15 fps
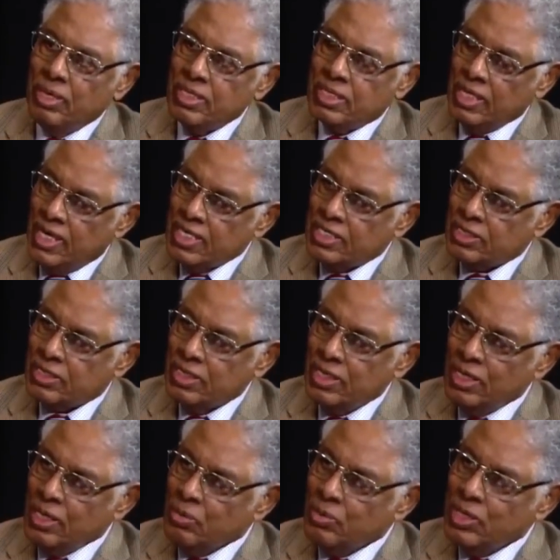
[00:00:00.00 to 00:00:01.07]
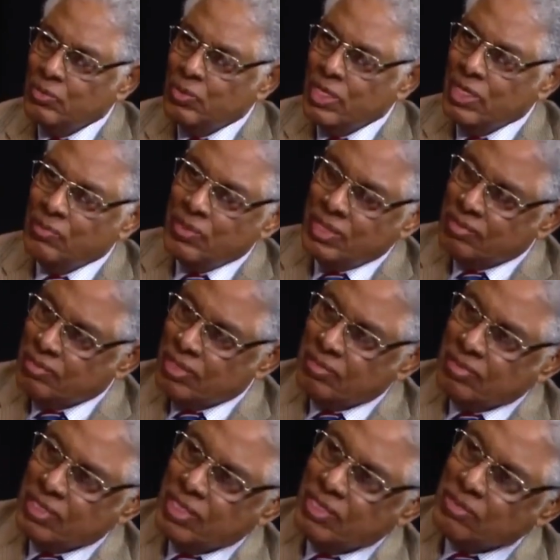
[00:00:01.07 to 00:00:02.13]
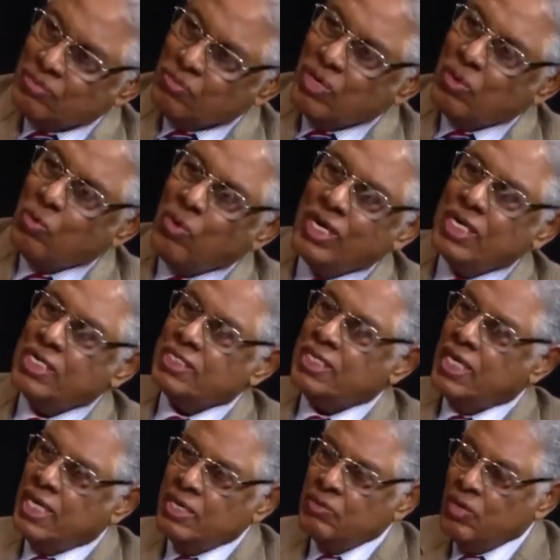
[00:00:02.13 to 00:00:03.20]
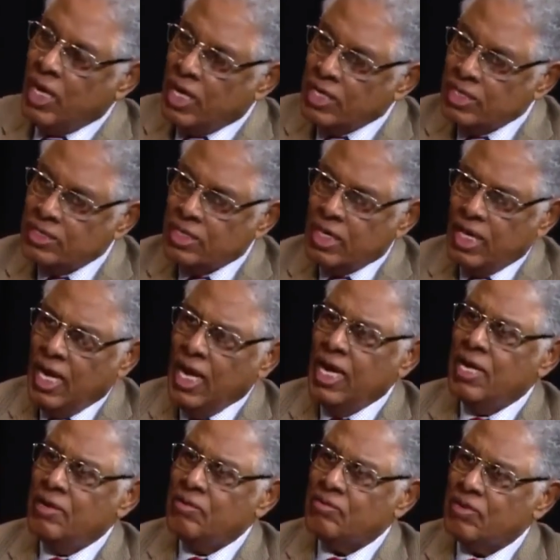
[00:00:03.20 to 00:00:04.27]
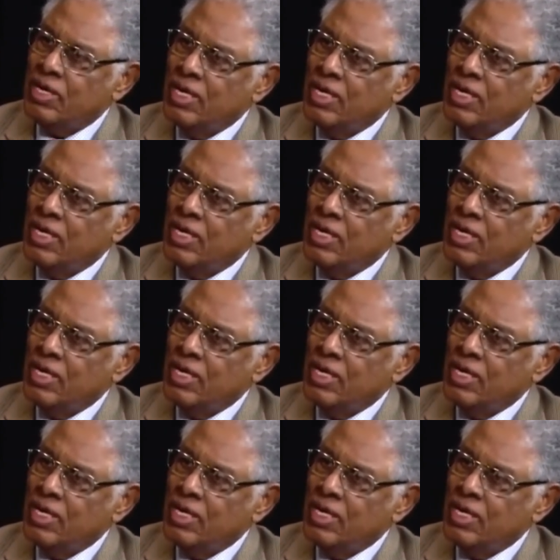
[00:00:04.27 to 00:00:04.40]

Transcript: much less when, when, when, when, when one is dead and the other is alive.